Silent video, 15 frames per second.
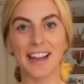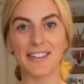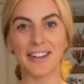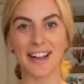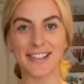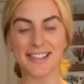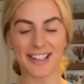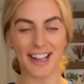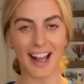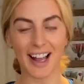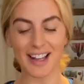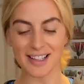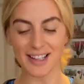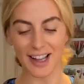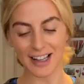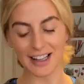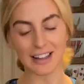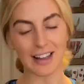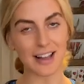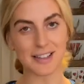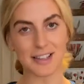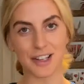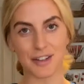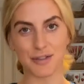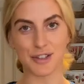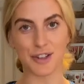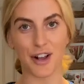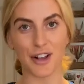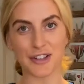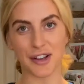it is guys, a classic
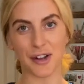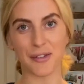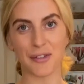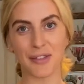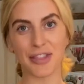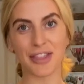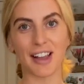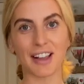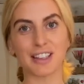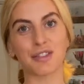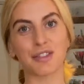risotto. Thanks for